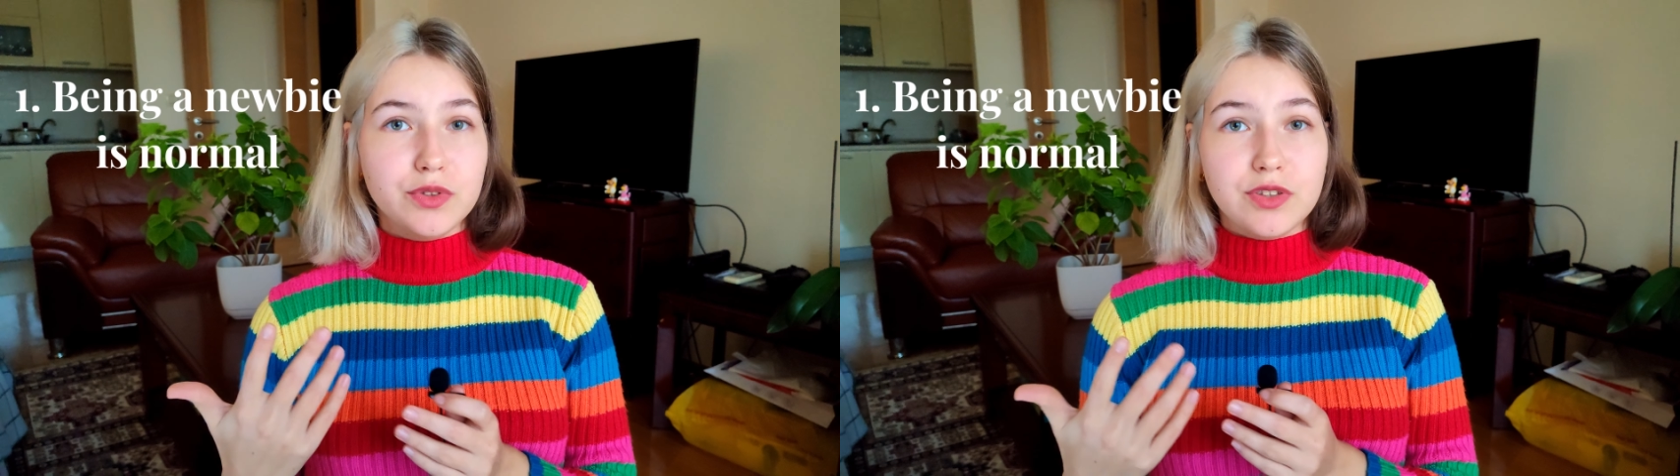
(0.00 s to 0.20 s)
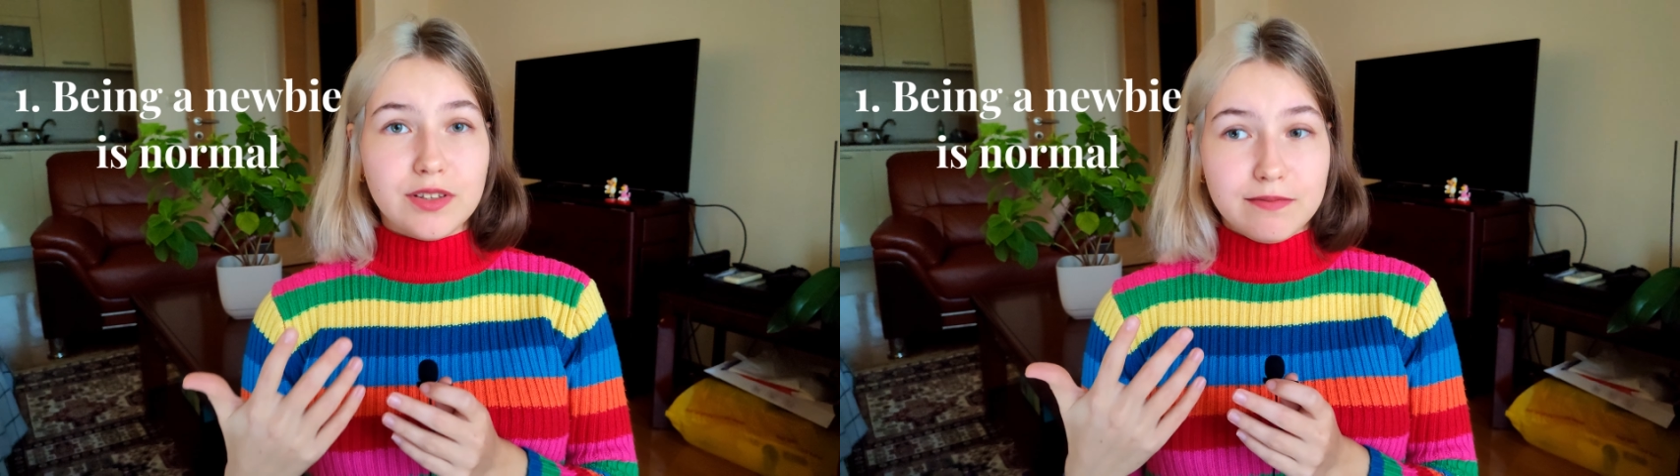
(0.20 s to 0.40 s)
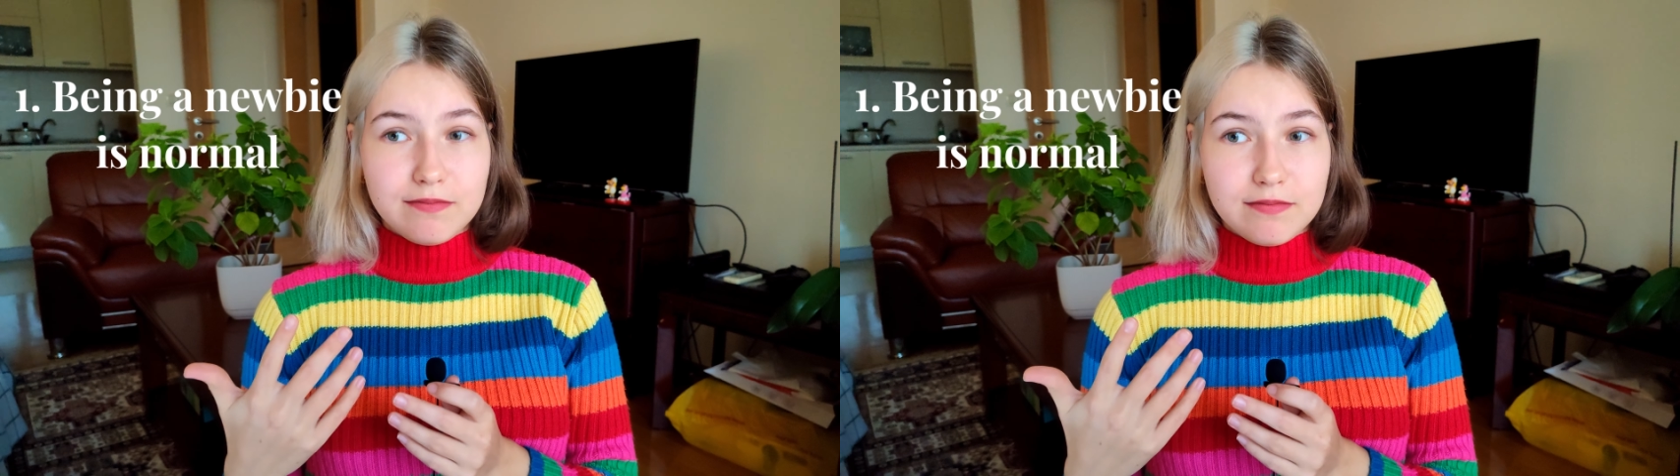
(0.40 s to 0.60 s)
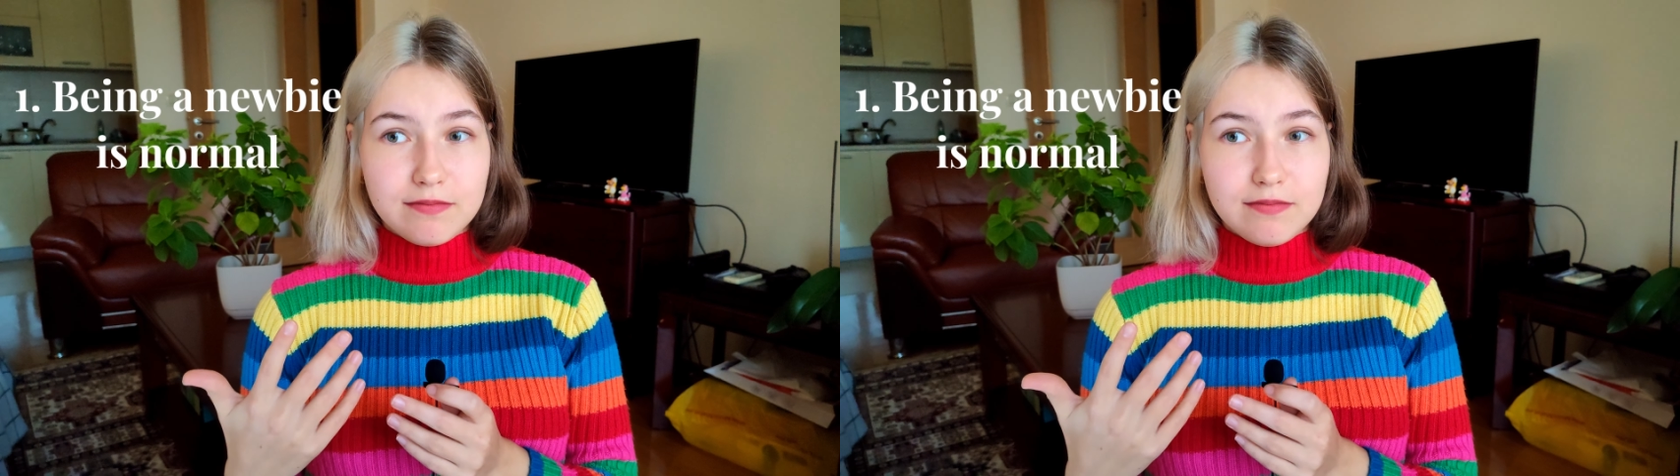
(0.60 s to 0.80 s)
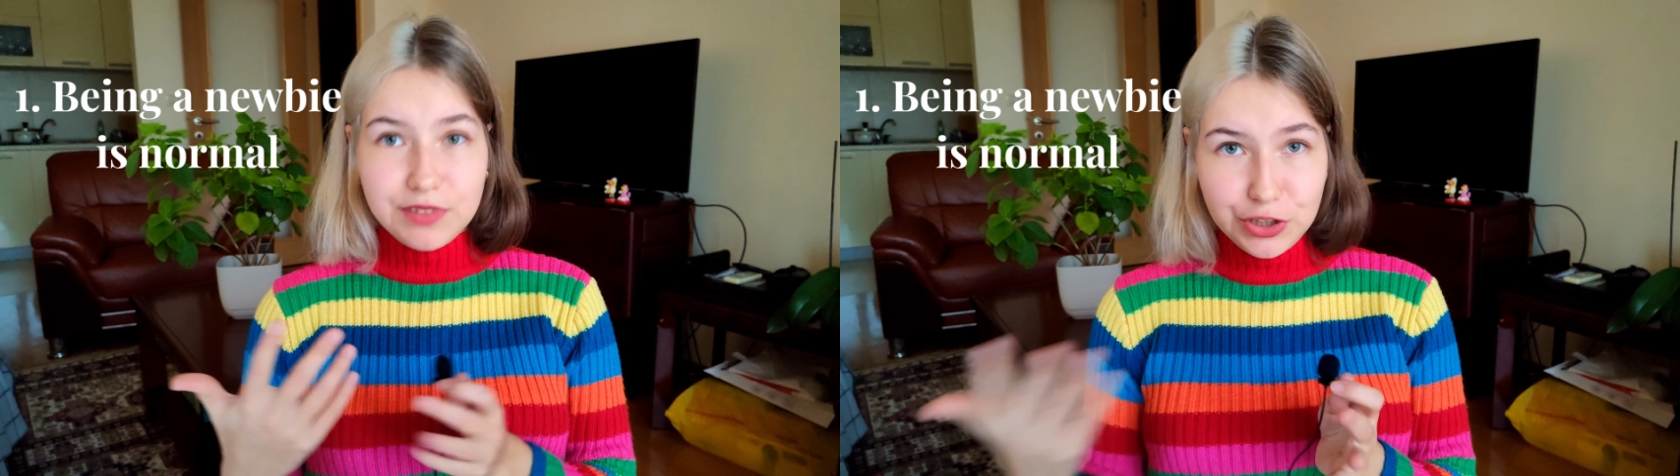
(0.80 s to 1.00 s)
is
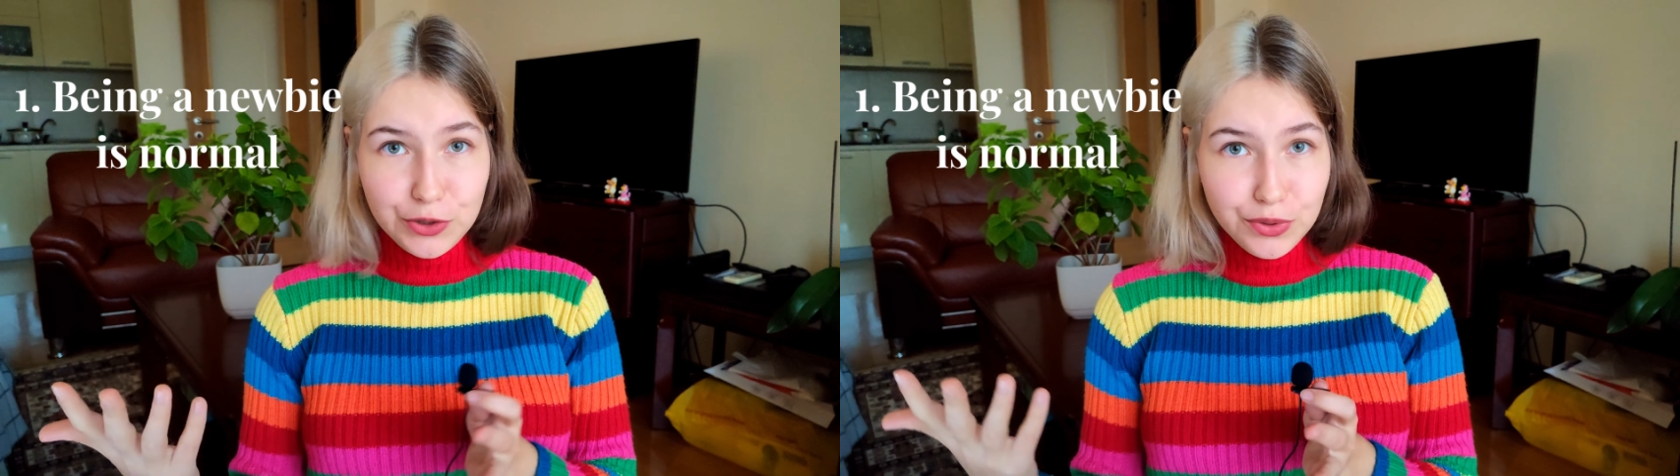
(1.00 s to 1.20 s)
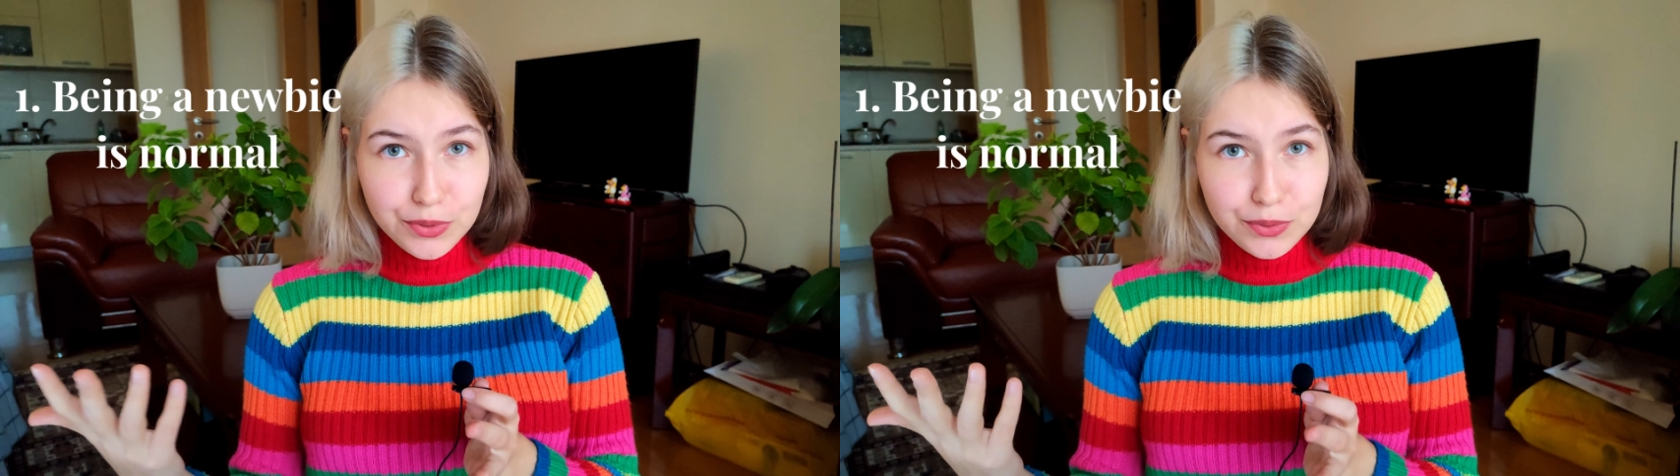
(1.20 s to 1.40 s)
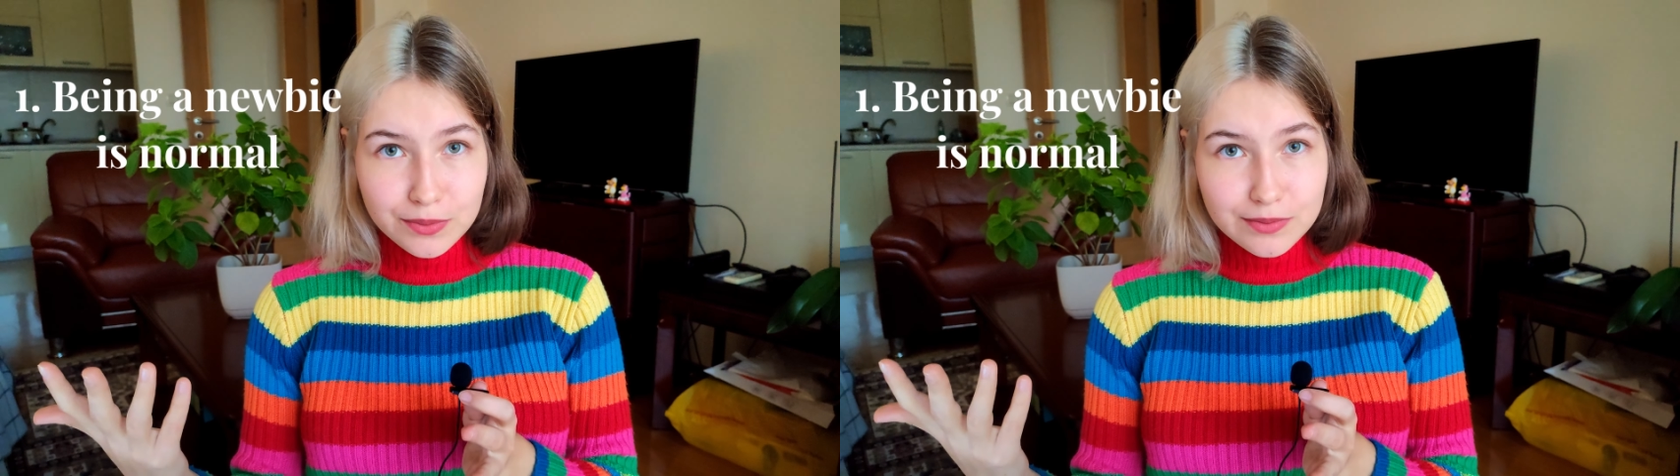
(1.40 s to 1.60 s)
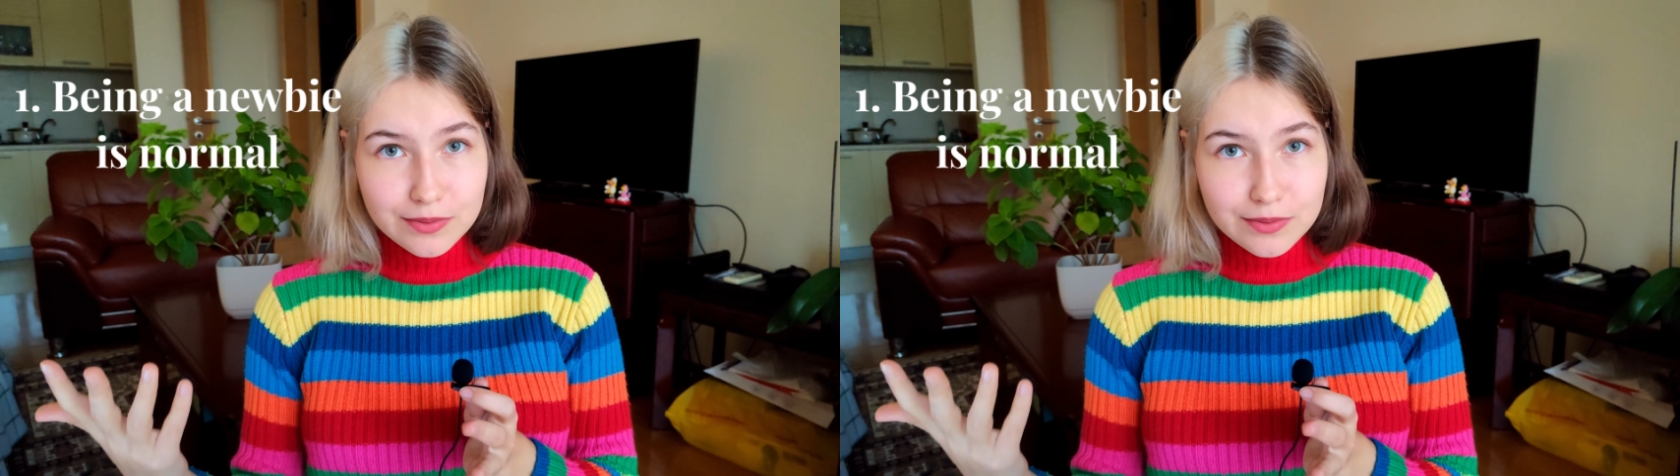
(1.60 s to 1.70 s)
new.